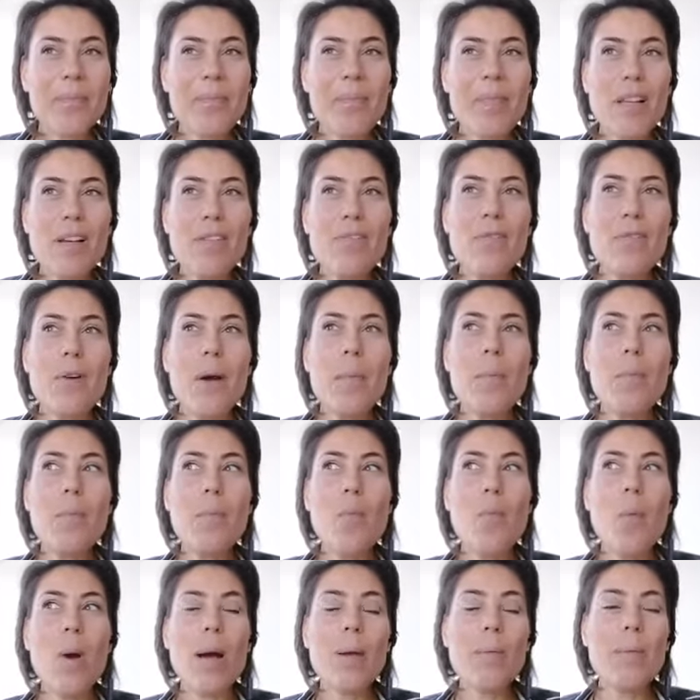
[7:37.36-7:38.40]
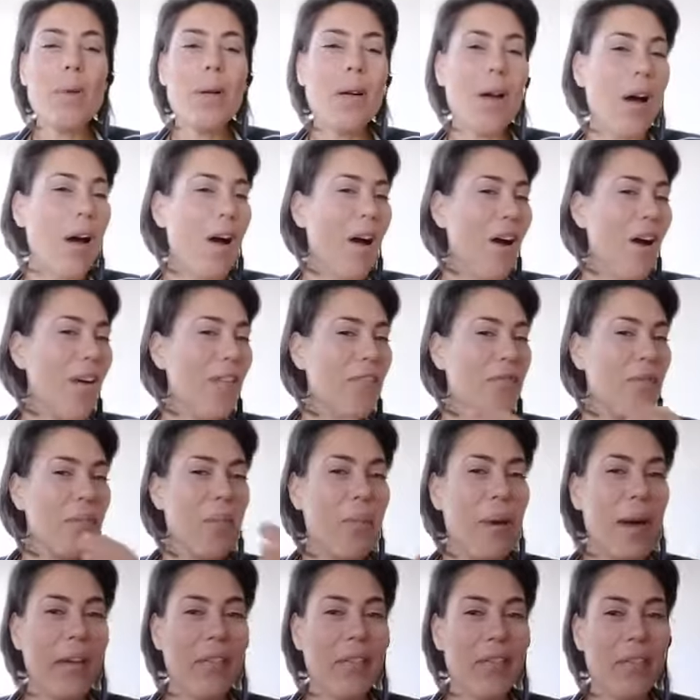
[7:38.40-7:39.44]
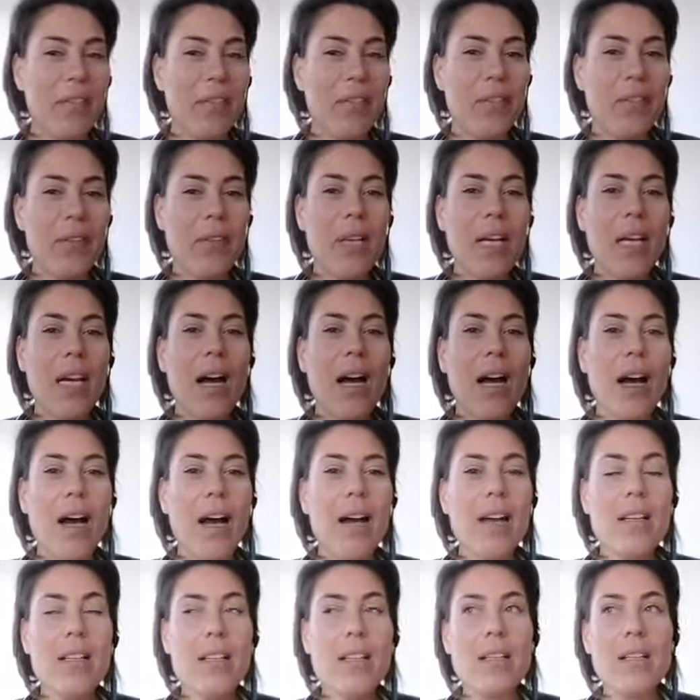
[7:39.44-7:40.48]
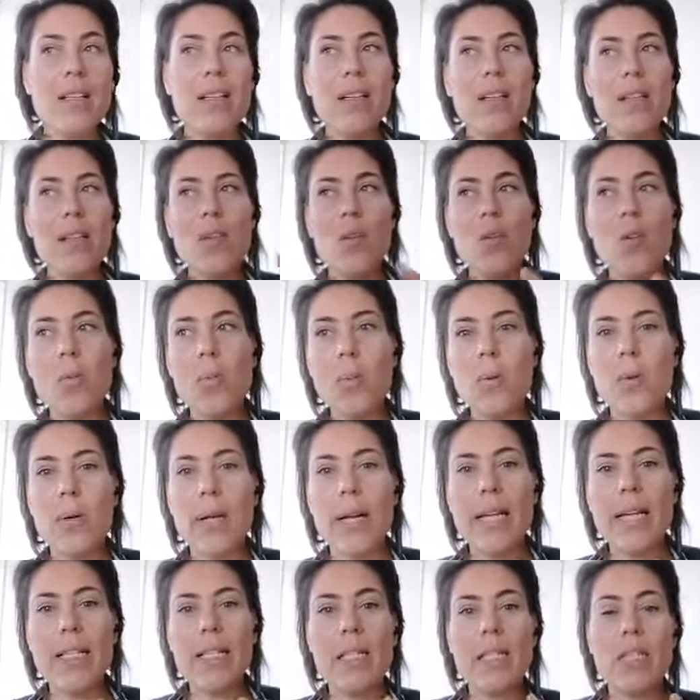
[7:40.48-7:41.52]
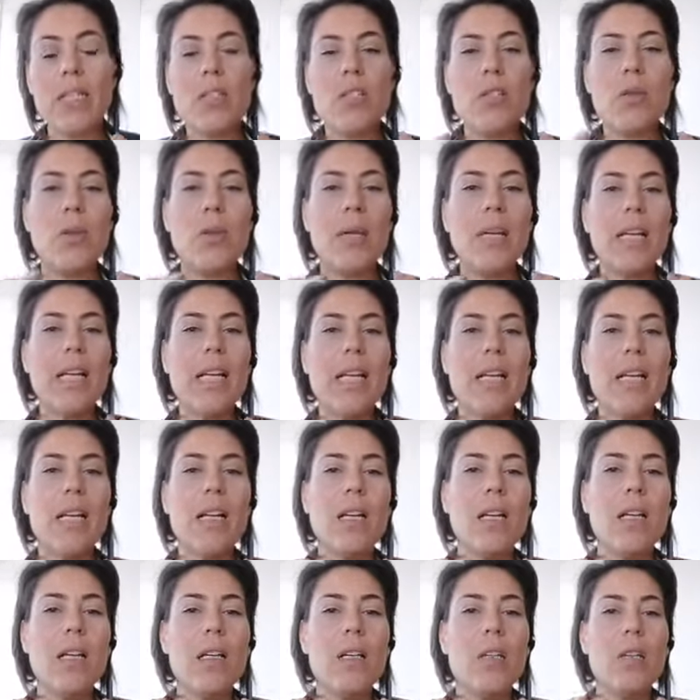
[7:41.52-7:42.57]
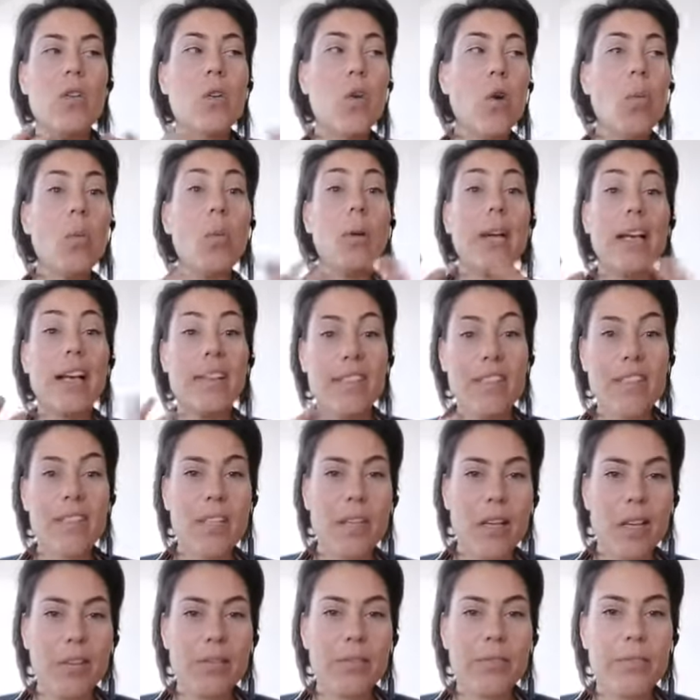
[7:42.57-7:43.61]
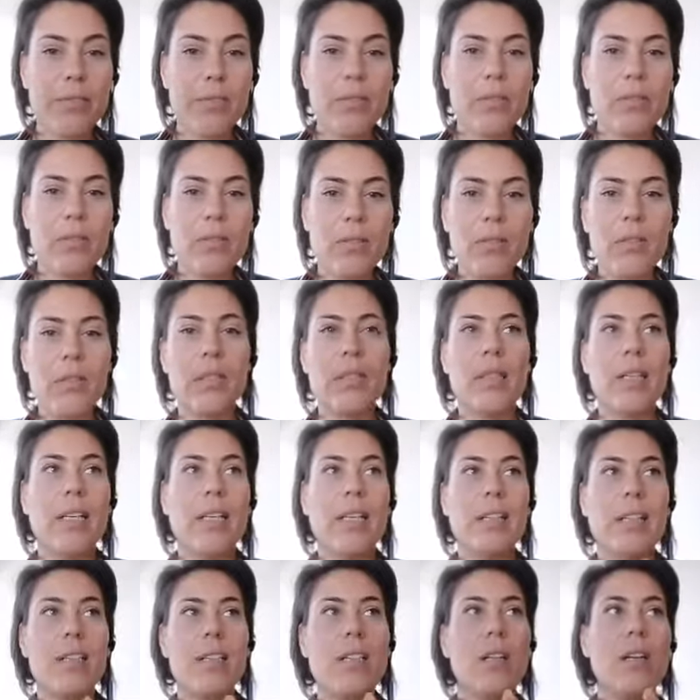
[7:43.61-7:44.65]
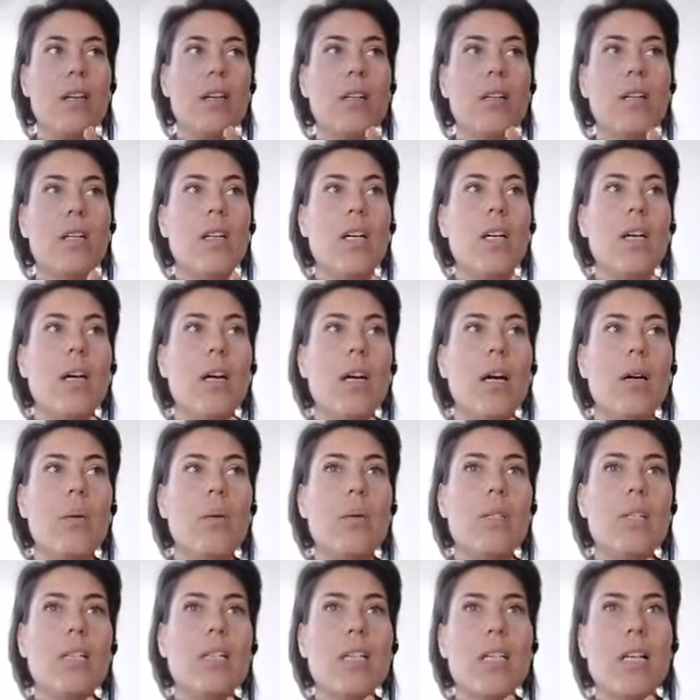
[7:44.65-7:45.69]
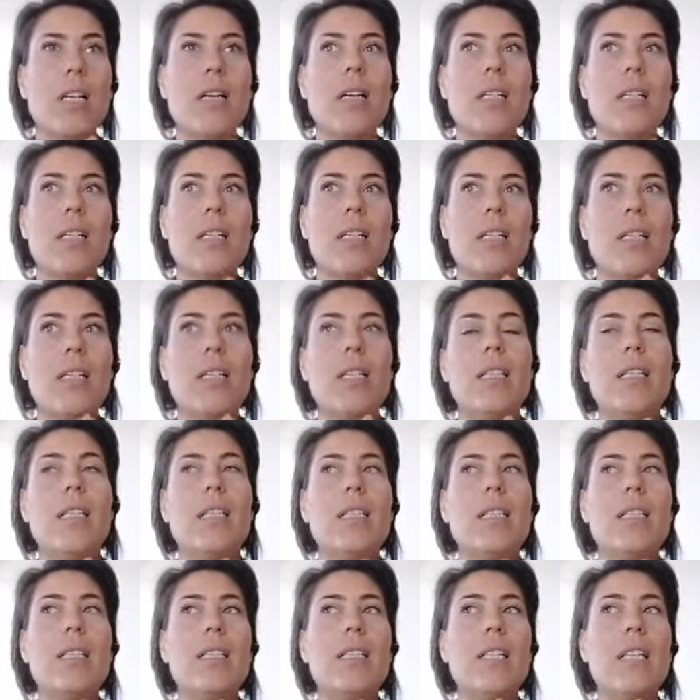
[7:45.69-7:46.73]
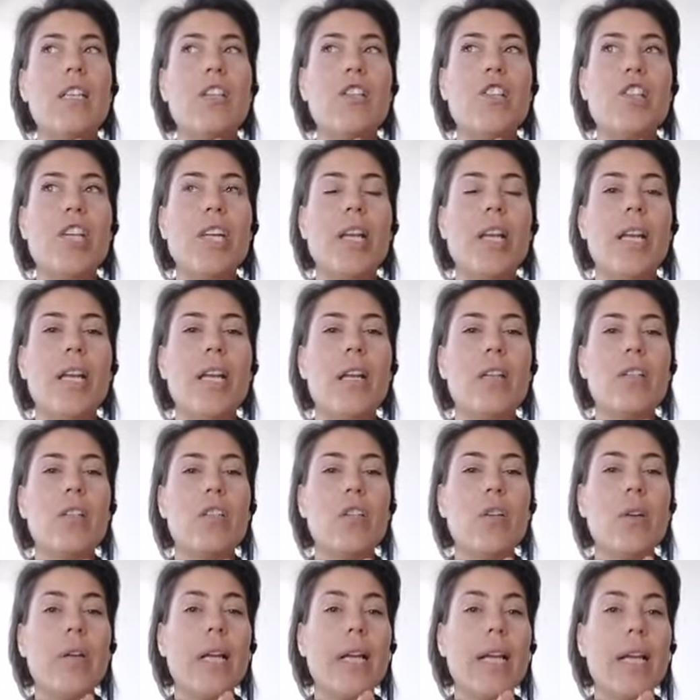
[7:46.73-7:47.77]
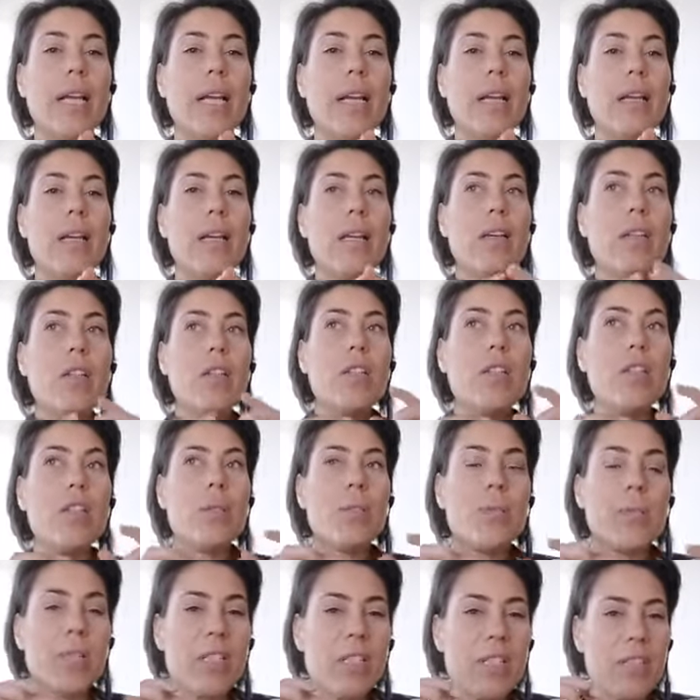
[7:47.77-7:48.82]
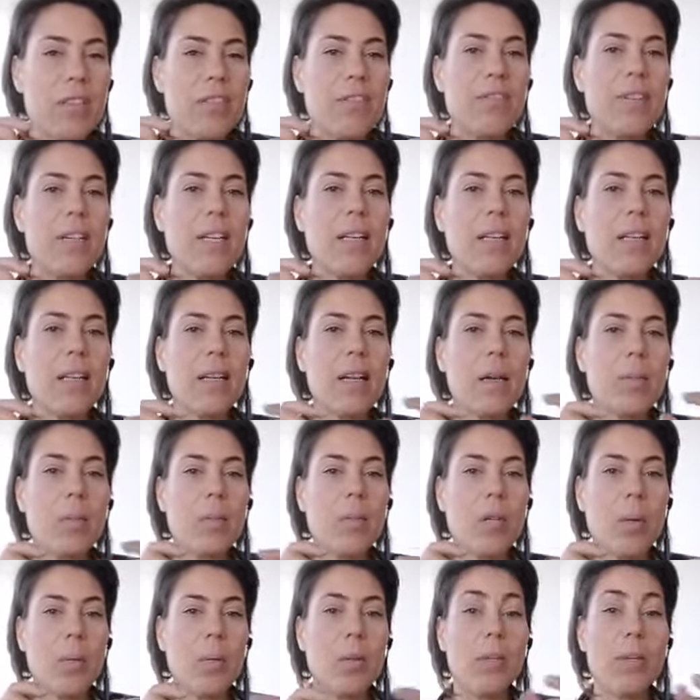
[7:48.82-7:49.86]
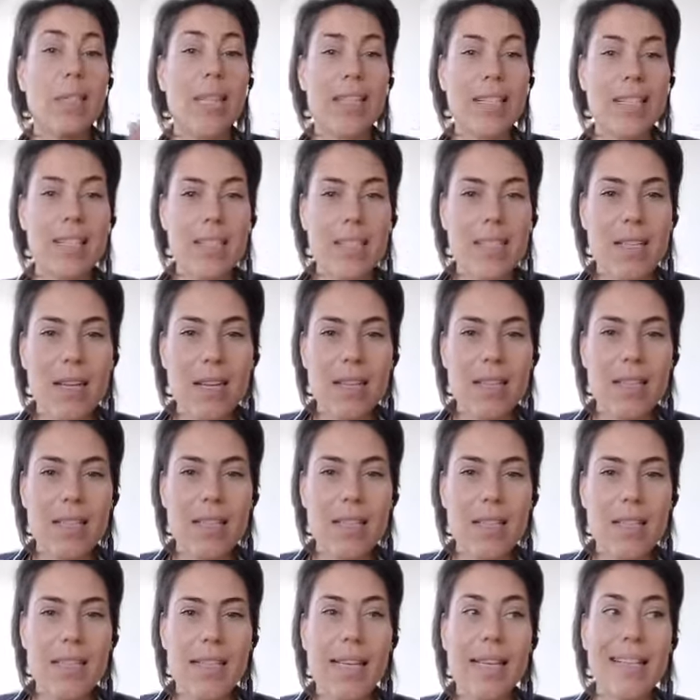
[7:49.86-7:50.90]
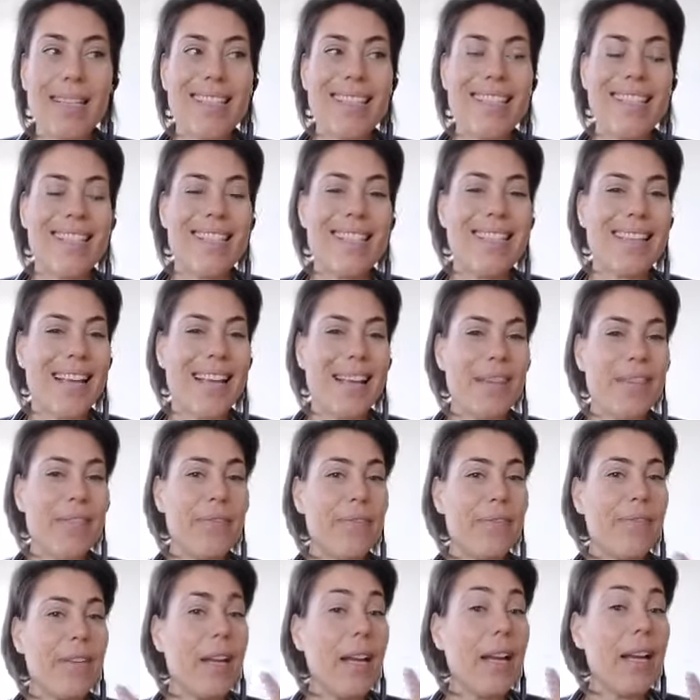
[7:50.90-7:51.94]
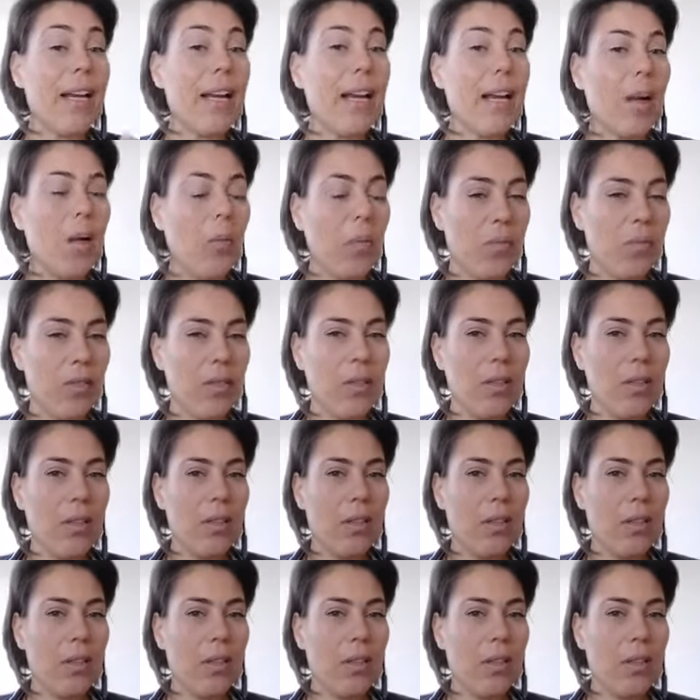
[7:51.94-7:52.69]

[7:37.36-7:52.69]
From 1.5 months, I start incorporating doing normal life stuff. Okay, so I would start teaching, doing specific abdominal exercises that's safe and helpful,